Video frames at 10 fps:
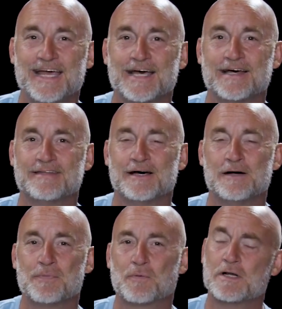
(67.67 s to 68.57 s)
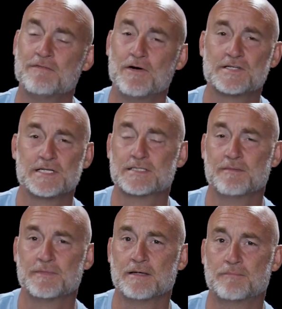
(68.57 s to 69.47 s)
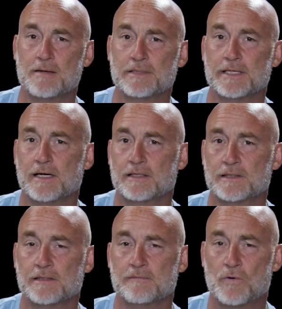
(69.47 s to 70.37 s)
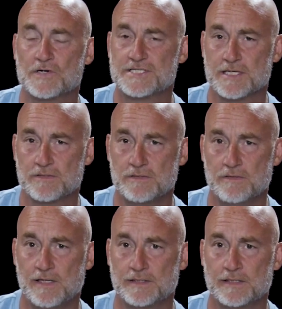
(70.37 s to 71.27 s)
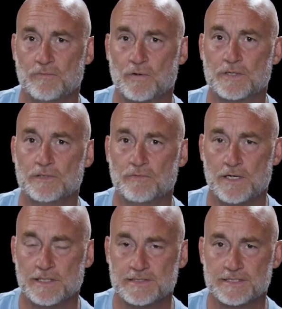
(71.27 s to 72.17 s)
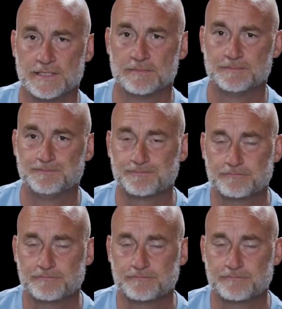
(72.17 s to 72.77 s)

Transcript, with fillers: And um, we're going to focus on something probably a little more subtle, a little more nuanced, and